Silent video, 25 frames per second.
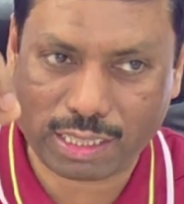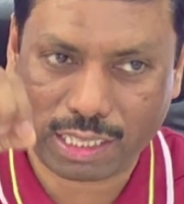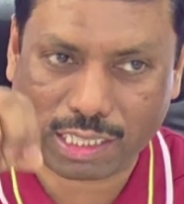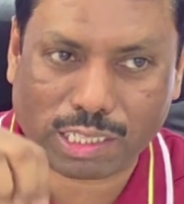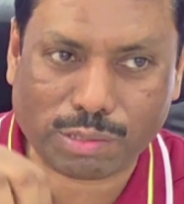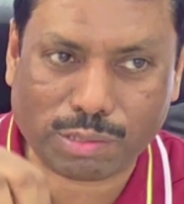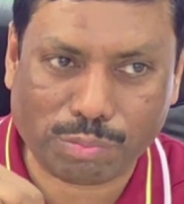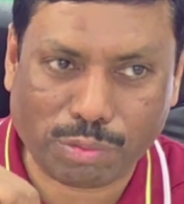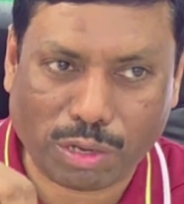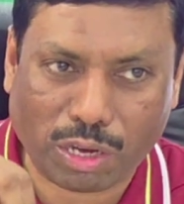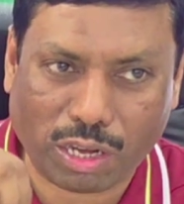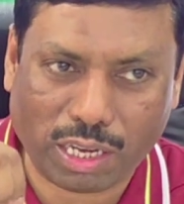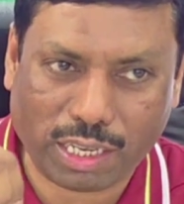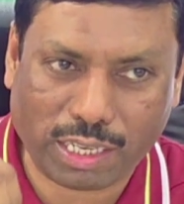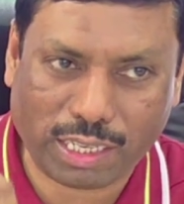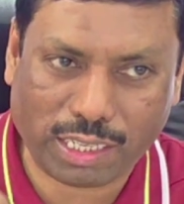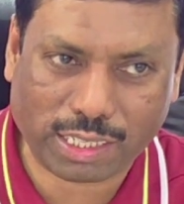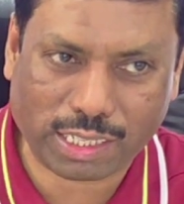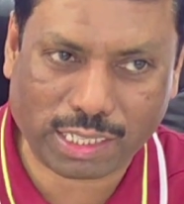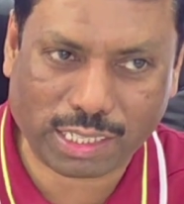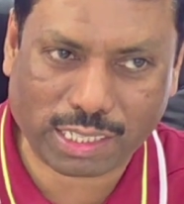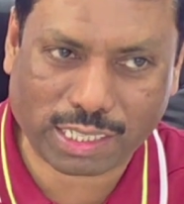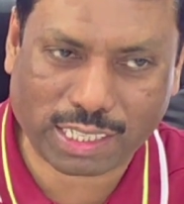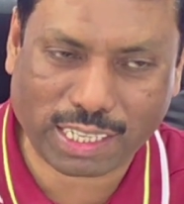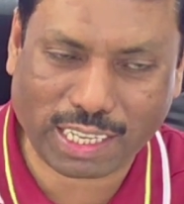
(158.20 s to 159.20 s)
in the small
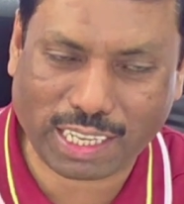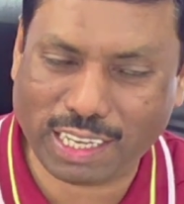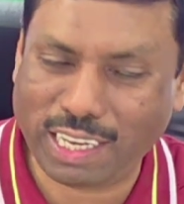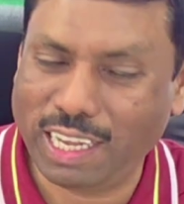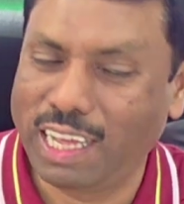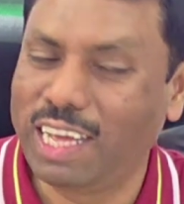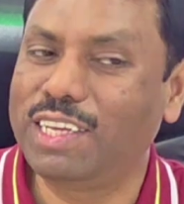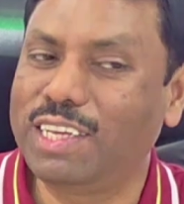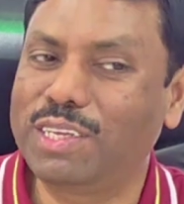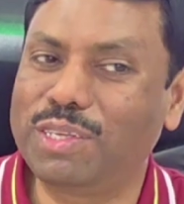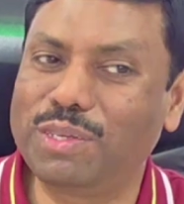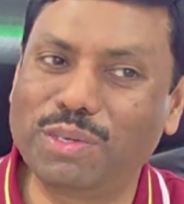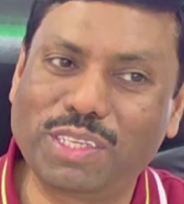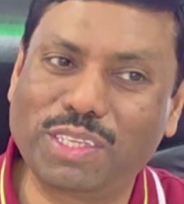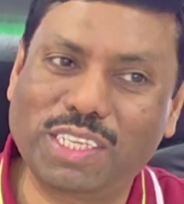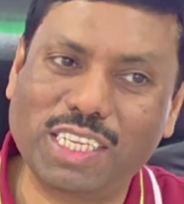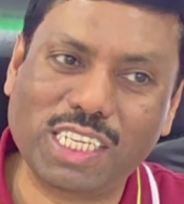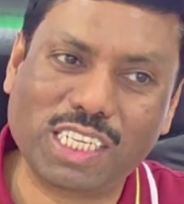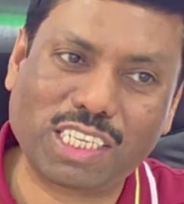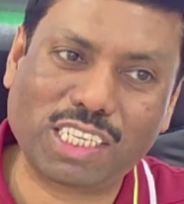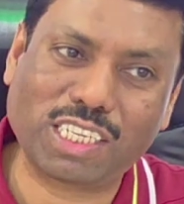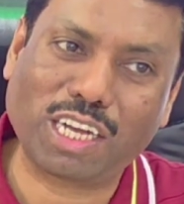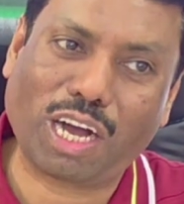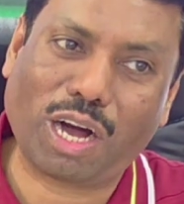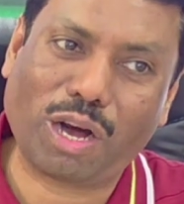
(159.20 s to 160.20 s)
intestine, you
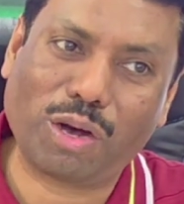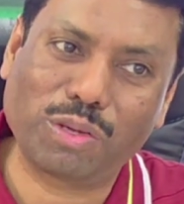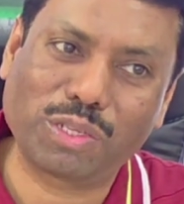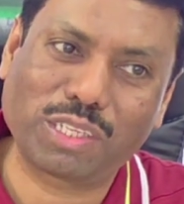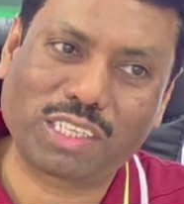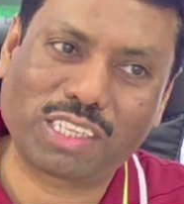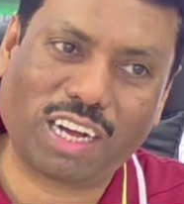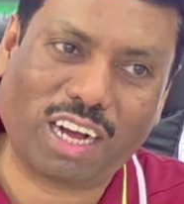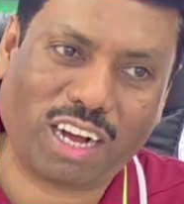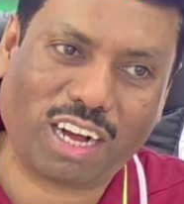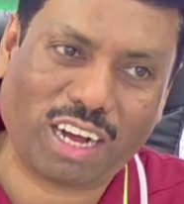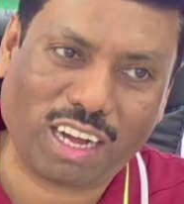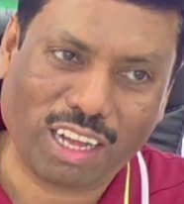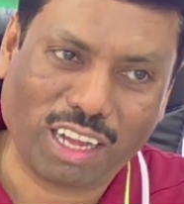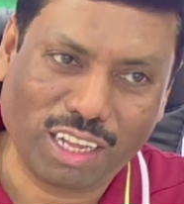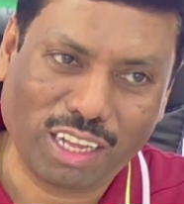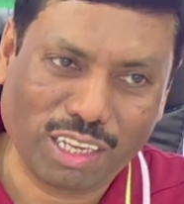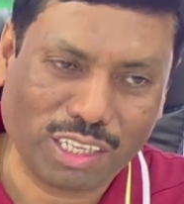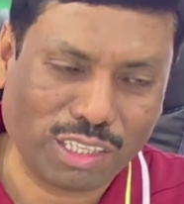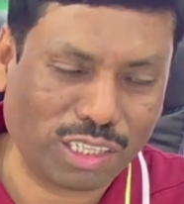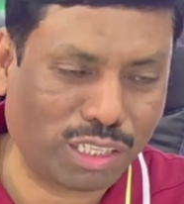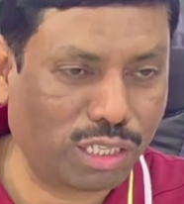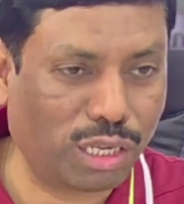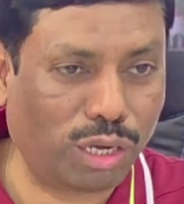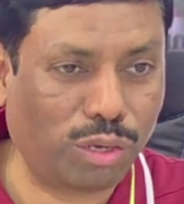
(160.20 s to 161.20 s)
just
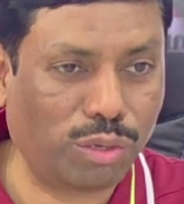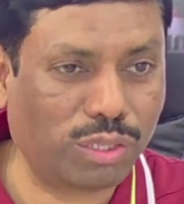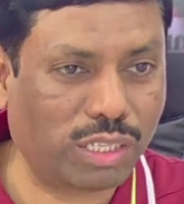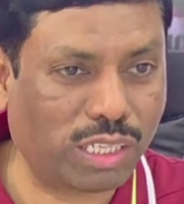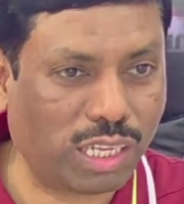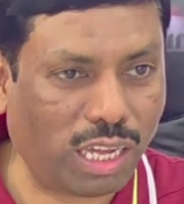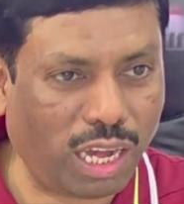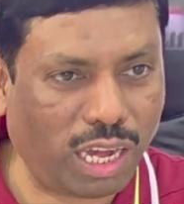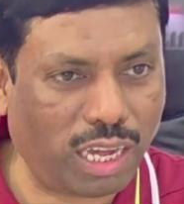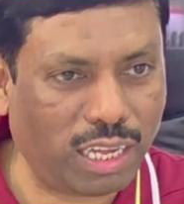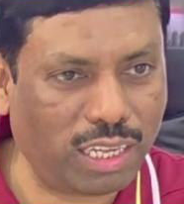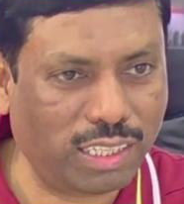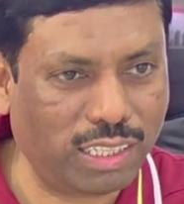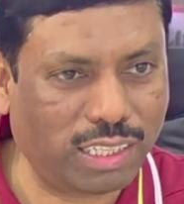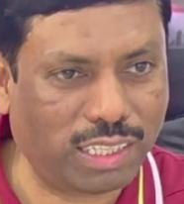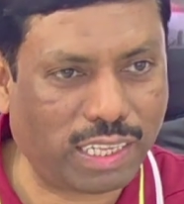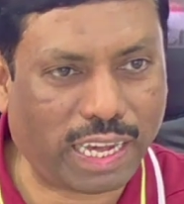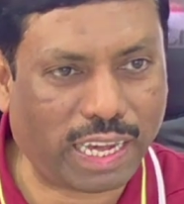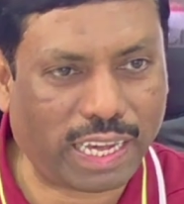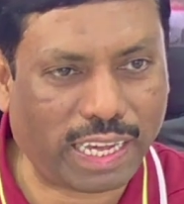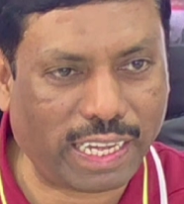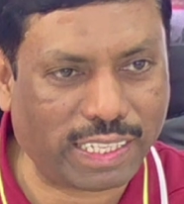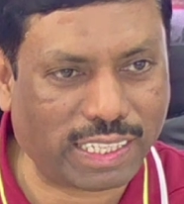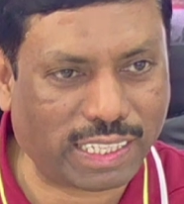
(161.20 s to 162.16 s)
shauza is a